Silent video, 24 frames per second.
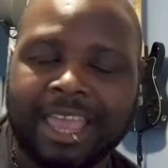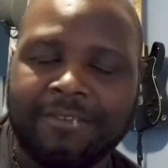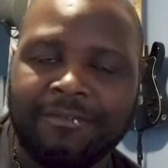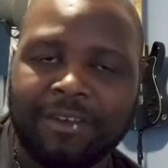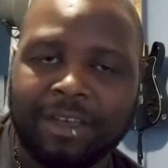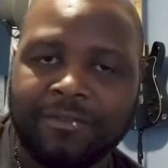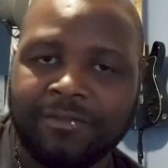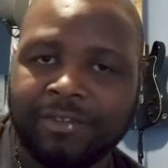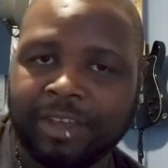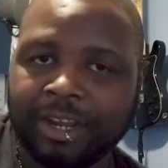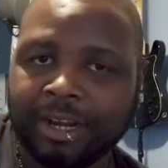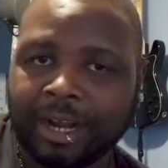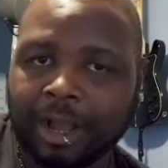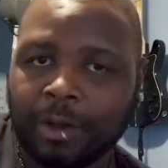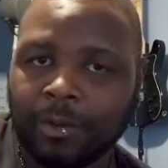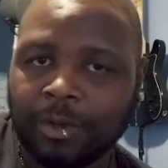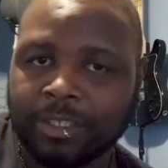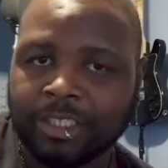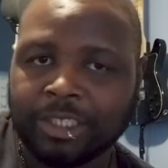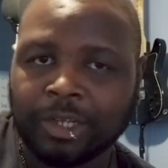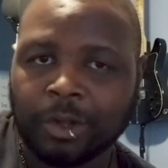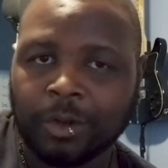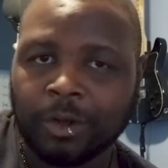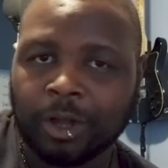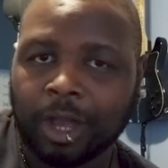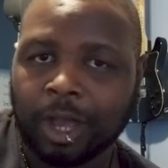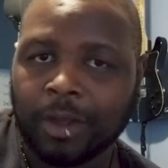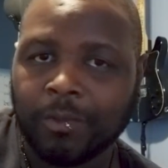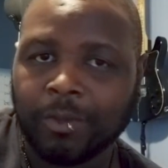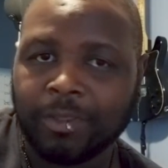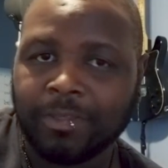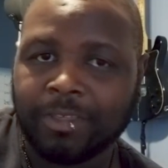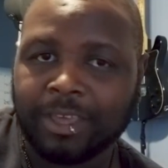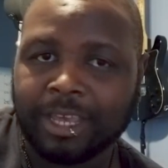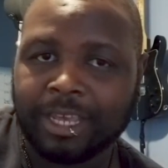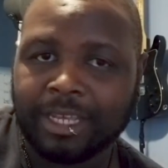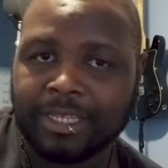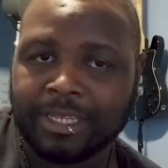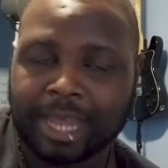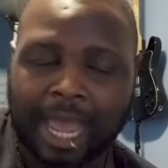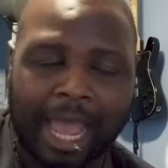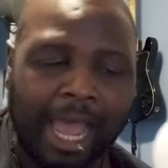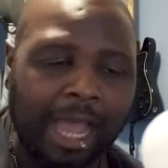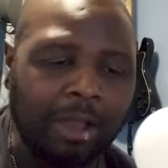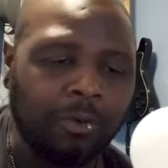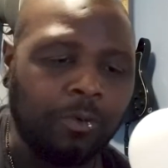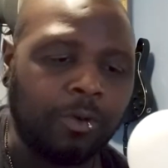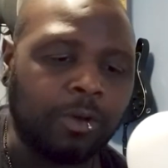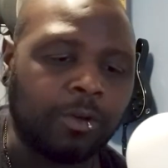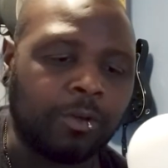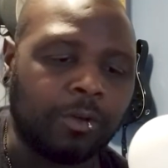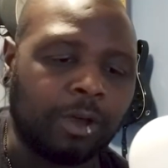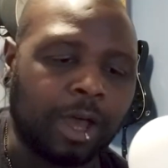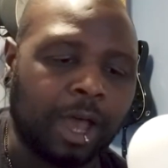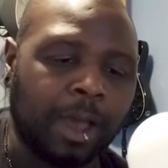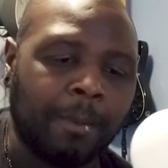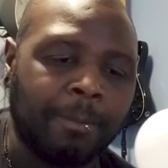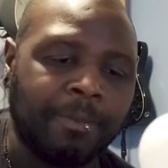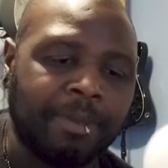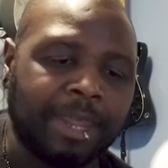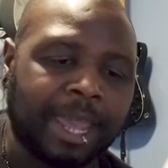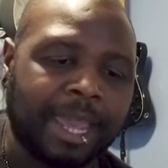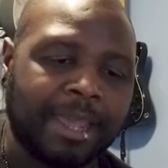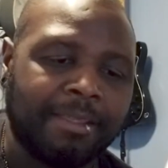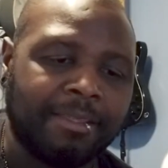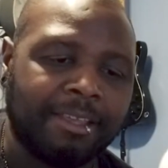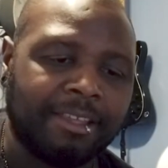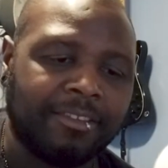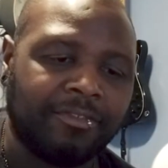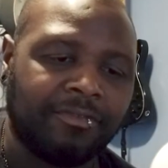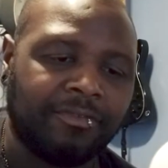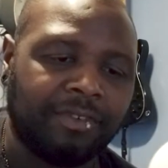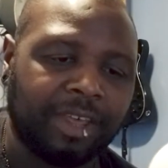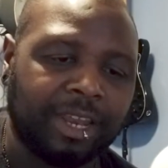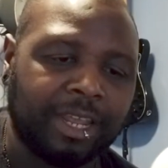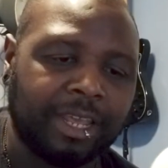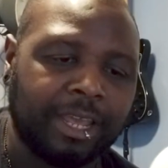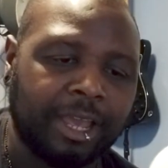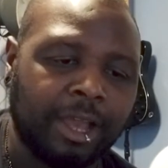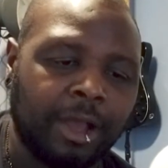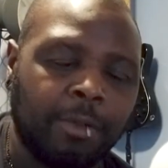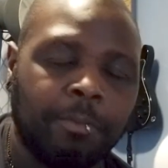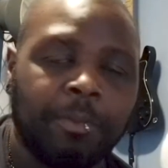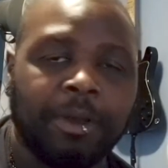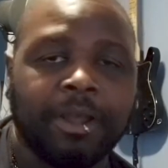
If I figure out what's going on with these, I will update this video.